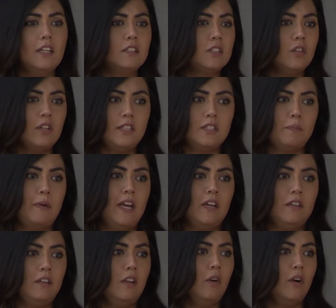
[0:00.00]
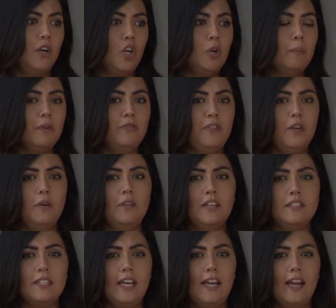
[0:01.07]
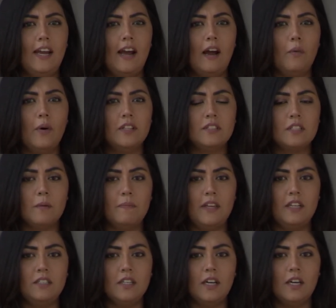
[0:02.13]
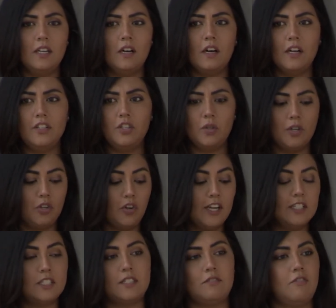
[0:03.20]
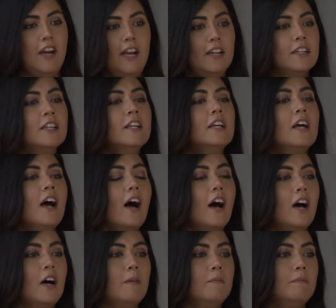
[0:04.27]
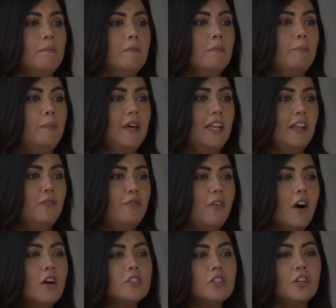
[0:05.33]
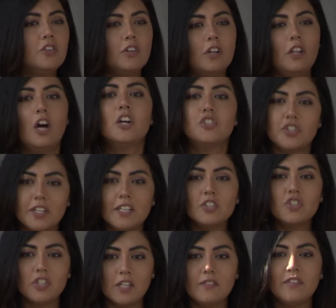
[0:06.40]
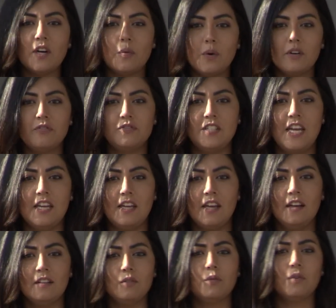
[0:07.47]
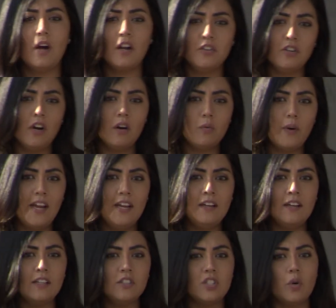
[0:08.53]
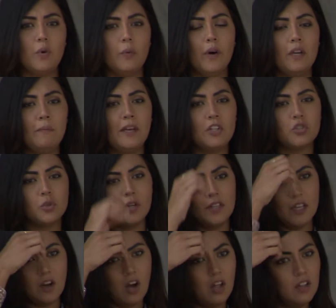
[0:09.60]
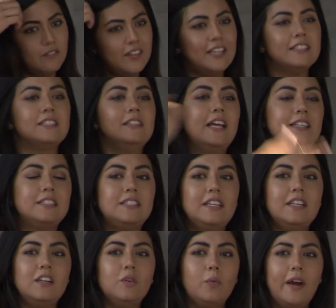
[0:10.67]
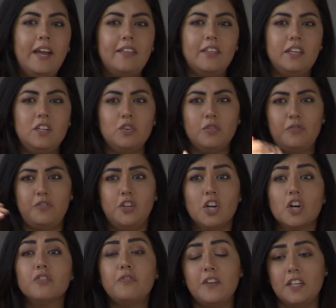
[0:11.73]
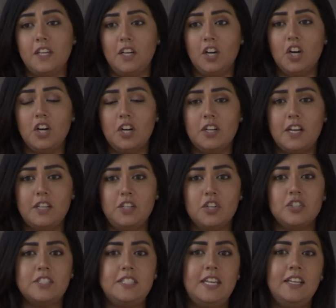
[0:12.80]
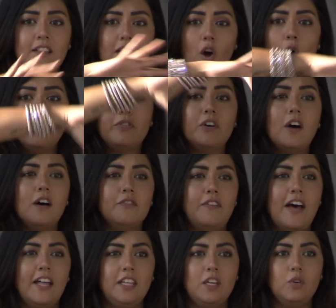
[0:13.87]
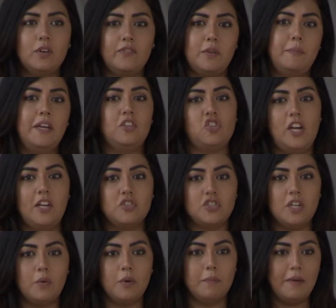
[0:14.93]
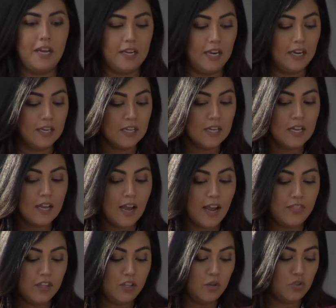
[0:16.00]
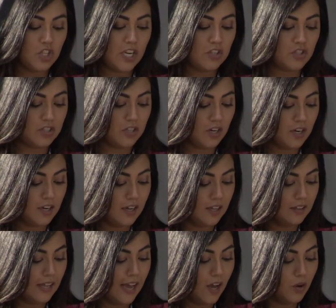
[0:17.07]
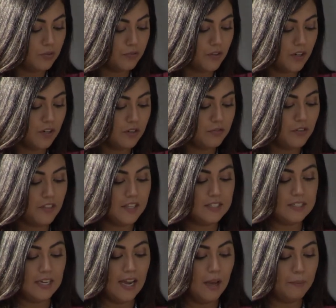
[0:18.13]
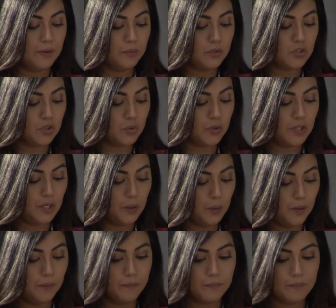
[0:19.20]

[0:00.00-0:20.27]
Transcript: So let's pick, a group of you that say, hey, I want something done on your grids, right? But it falls under a larger initiative that we're taking under our wing. And so we want to make sure that all of that is nested in a way that you're feeling heard and you're seeing the overall value of the big change that we're making. And the new changes are going to allow for this to happen, which is really cool.